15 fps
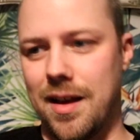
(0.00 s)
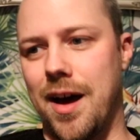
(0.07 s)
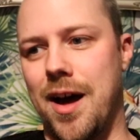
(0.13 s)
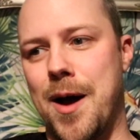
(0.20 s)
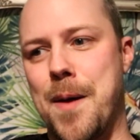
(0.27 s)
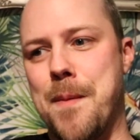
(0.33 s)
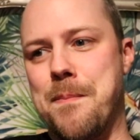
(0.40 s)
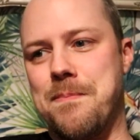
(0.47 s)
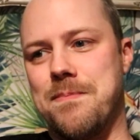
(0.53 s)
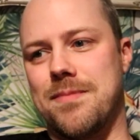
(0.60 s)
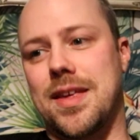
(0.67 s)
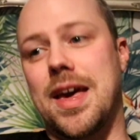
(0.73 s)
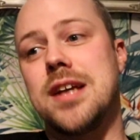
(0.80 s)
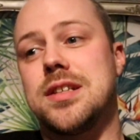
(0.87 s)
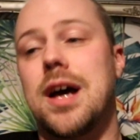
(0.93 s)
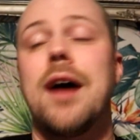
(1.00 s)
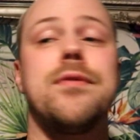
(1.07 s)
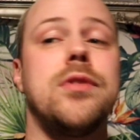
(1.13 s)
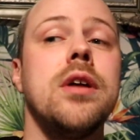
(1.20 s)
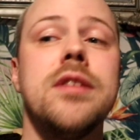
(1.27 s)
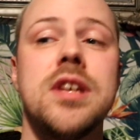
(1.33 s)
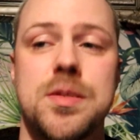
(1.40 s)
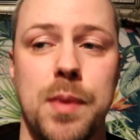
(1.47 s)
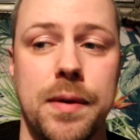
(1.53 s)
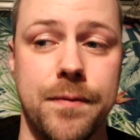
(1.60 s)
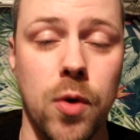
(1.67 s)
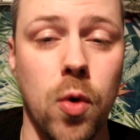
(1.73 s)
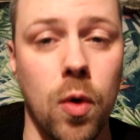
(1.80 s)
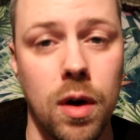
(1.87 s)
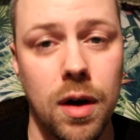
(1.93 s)
Um, case, I've done this
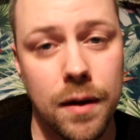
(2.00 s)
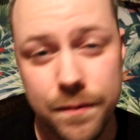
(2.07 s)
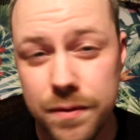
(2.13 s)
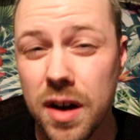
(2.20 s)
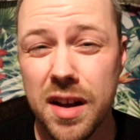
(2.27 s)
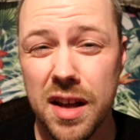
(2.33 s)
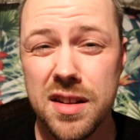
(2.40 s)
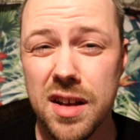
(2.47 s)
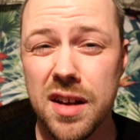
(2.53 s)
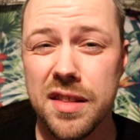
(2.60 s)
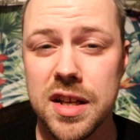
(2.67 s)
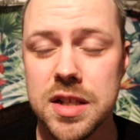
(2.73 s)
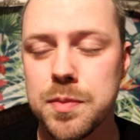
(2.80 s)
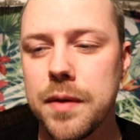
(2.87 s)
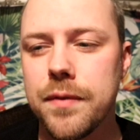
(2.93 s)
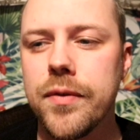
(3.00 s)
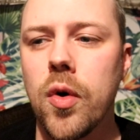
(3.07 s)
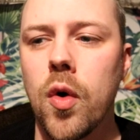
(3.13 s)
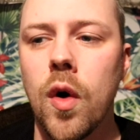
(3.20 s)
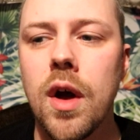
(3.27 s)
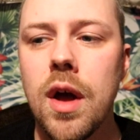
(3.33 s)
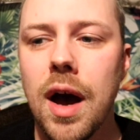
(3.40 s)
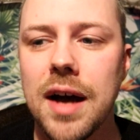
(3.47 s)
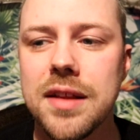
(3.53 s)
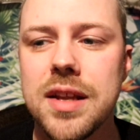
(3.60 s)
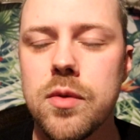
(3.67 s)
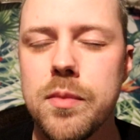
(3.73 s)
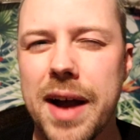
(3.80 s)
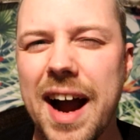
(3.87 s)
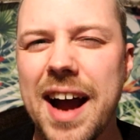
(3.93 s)
before, I've fucking done this before. I
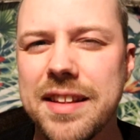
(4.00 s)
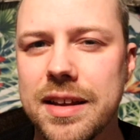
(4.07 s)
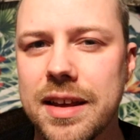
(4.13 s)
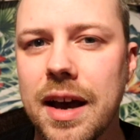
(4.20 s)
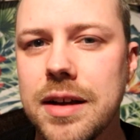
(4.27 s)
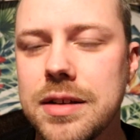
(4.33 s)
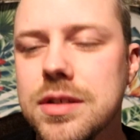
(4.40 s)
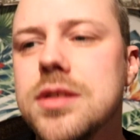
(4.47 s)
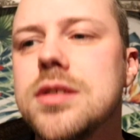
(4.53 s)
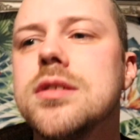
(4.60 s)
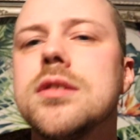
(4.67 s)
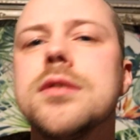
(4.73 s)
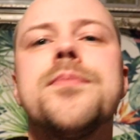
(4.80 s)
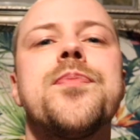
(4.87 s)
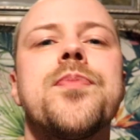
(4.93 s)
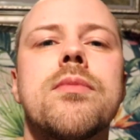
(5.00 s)
did it with my At The Gates